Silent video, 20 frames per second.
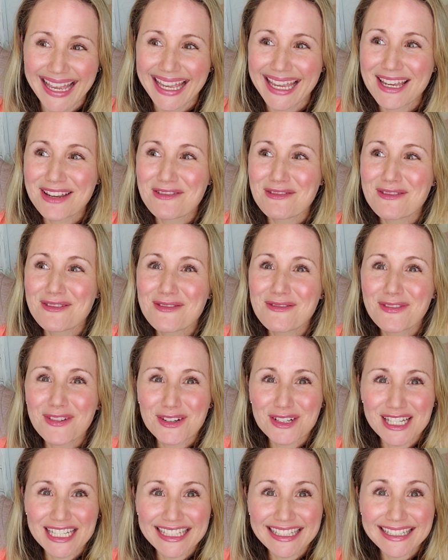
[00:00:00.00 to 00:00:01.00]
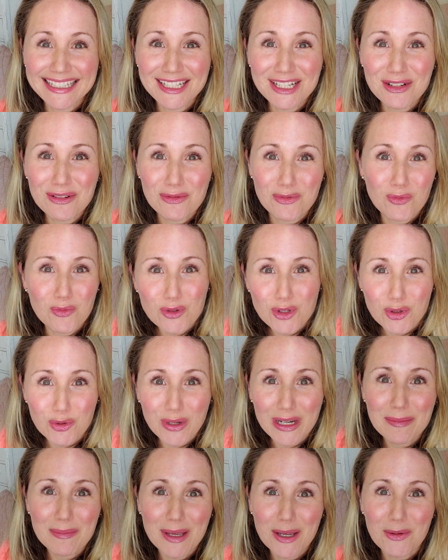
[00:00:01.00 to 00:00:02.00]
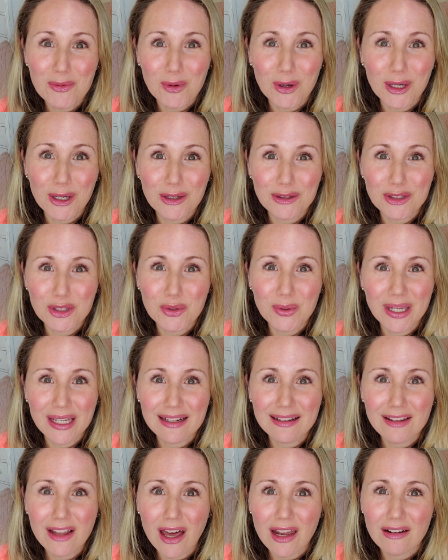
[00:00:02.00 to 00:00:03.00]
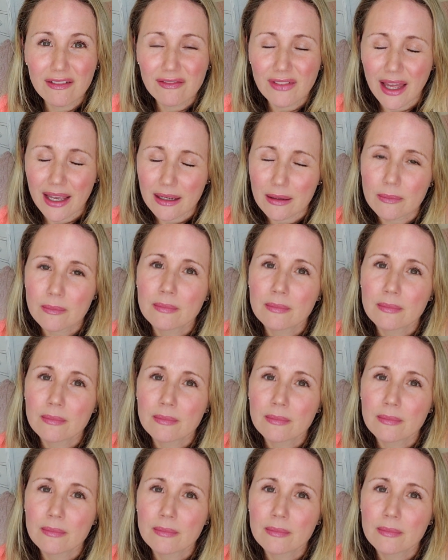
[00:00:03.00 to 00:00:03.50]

In fertility treatment world, you get a lot of like